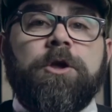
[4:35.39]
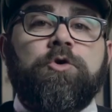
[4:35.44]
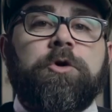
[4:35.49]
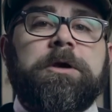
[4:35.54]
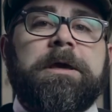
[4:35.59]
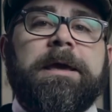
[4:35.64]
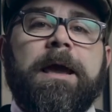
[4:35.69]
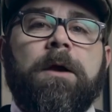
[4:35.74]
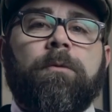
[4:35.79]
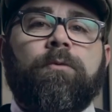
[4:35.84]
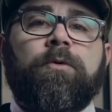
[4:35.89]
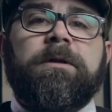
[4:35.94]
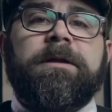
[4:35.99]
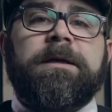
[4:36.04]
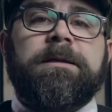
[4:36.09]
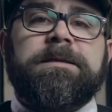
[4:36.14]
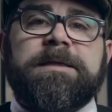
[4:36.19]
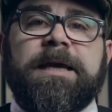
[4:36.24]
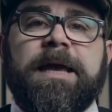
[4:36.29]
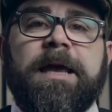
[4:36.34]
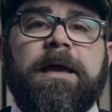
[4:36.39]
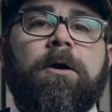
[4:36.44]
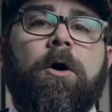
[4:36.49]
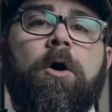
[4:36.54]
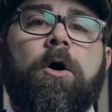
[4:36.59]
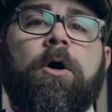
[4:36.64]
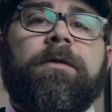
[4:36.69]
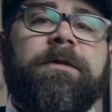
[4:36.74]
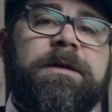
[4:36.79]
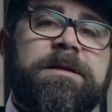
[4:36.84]
you can't really take
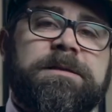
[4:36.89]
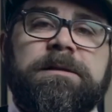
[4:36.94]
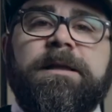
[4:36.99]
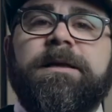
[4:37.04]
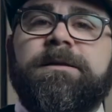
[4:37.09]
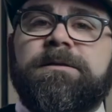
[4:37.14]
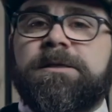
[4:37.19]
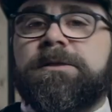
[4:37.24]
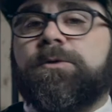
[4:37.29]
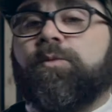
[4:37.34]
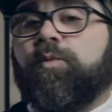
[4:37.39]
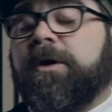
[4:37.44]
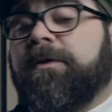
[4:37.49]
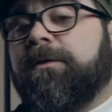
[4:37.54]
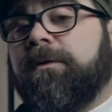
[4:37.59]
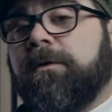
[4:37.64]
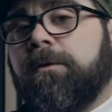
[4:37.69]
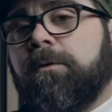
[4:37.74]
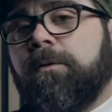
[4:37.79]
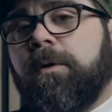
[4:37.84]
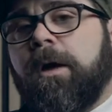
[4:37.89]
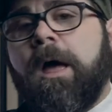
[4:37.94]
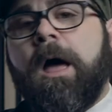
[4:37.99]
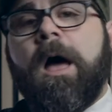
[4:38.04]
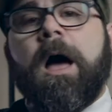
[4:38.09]
all these lenses with you.